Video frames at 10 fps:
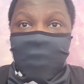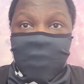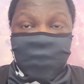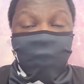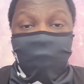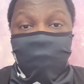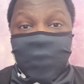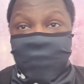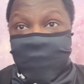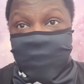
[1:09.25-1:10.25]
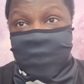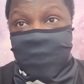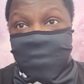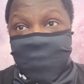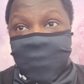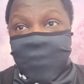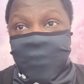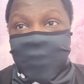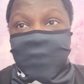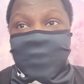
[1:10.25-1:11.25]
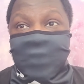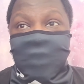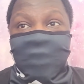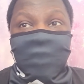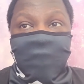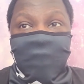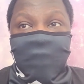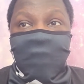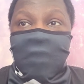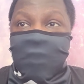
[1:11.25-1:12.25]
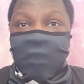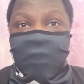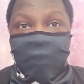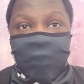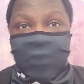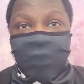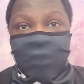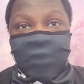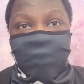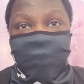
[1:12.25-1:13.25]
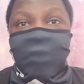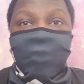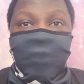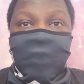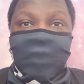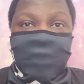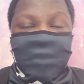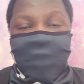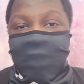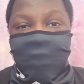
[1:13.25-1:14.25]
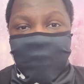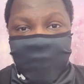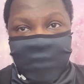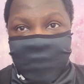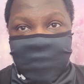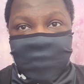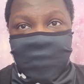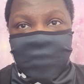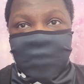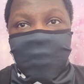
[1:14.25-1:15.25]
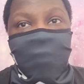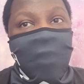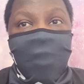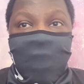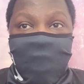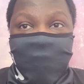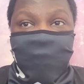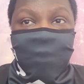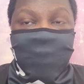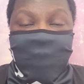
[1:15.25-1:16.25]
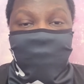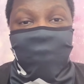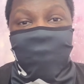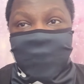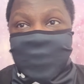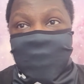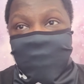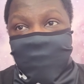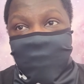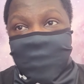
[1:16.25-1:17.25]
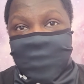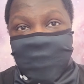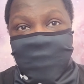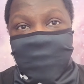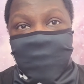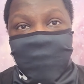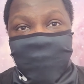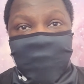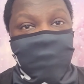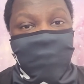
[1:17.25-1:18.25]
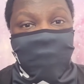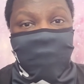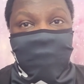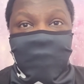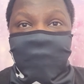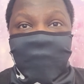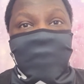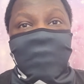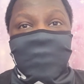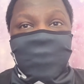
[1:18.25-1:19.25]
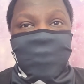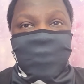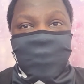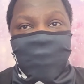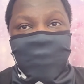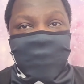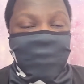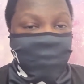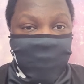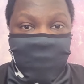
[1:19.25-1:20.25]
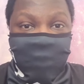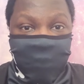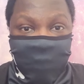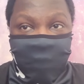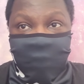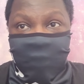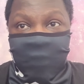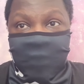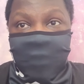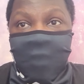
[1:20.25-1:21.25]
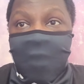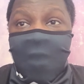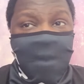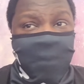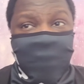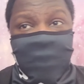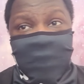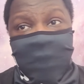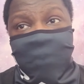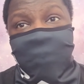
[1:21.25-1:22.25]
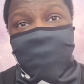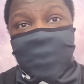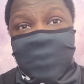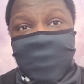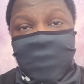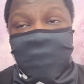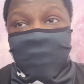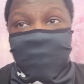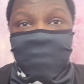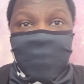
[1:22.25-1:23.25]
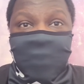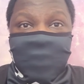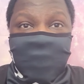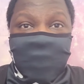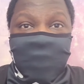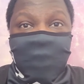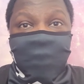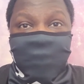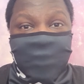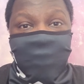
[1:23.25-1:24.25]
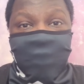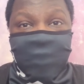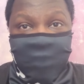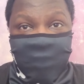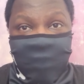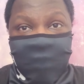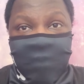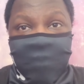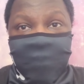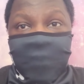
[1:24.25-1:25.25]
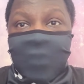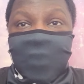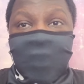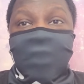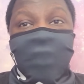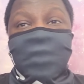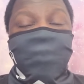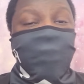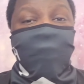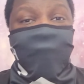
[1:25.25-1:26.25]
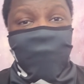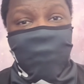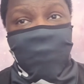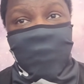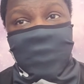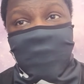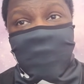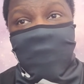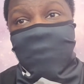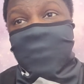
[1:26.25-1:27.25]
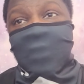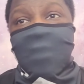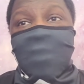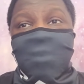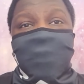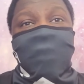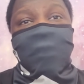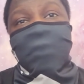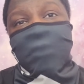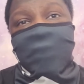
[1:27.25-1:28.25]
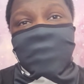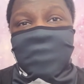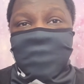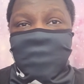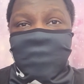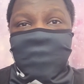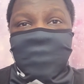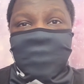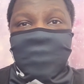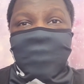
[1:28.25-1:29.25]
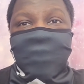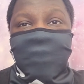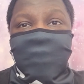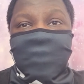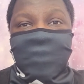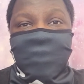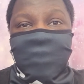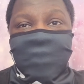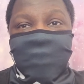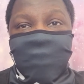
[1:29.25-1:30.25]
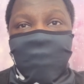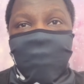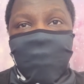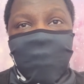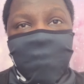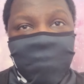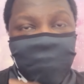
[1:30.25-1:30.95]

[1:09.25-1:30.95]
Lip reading: His goal was very simple. He would take Enoch and use her to recreate the entirety of existence. After a battle with Sire Lost Sanctum, he departed, failing to exterminate the Man of Miracles. But he did promise Enoch that he would return to her. He does appear a few more times, but I'll let you read the series to see what else there is to hold.